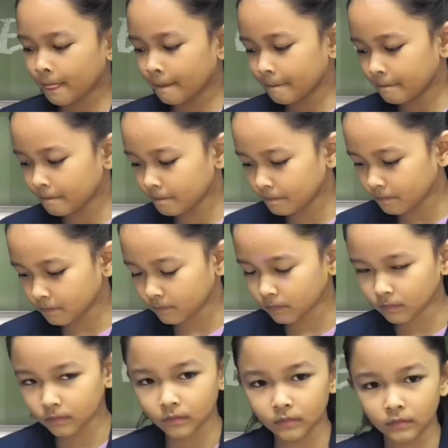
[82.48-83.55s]

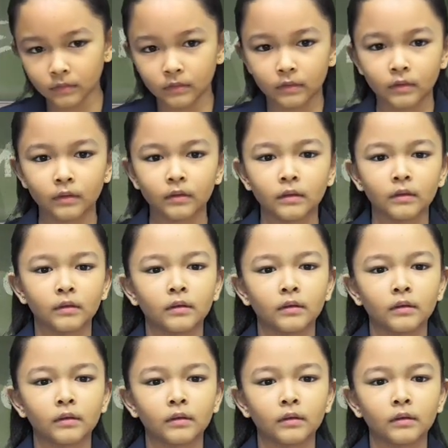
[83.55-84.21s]
No one is speaking in this clip.